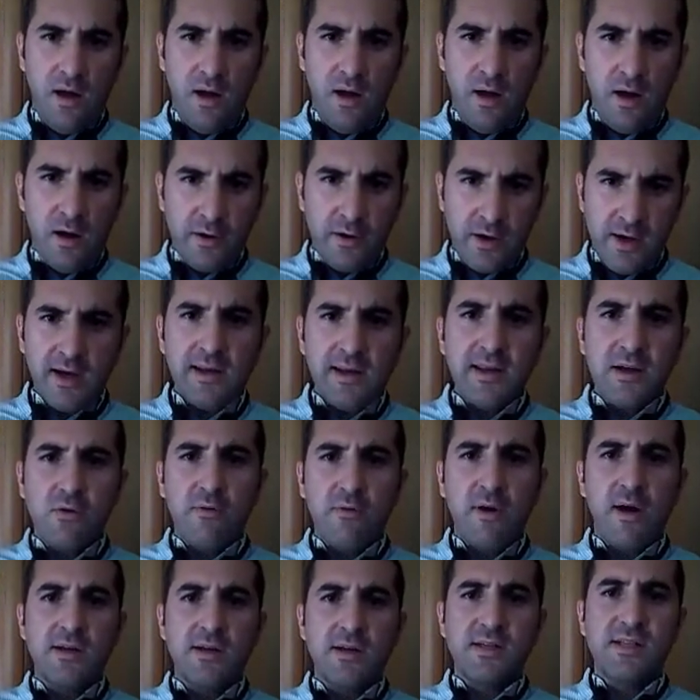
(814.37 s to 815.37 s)
are
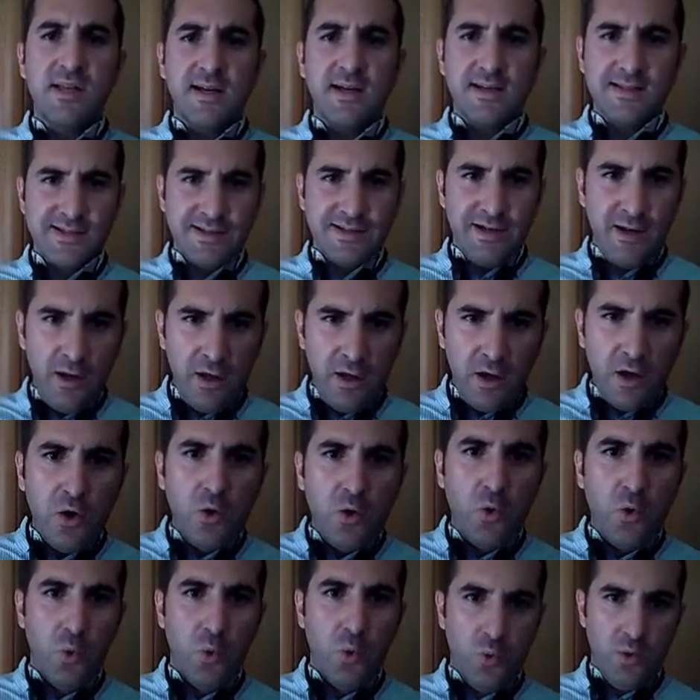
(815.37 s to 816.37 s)
categorized as
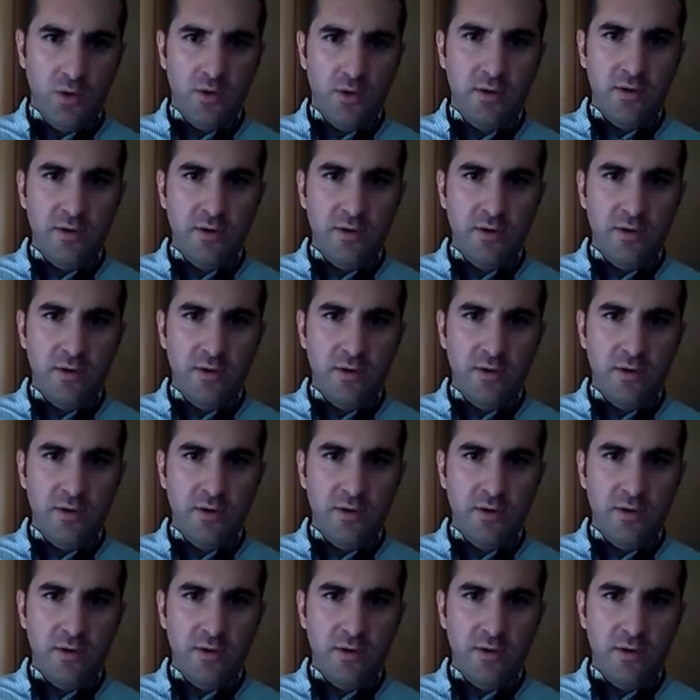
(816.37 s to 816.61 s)
low-level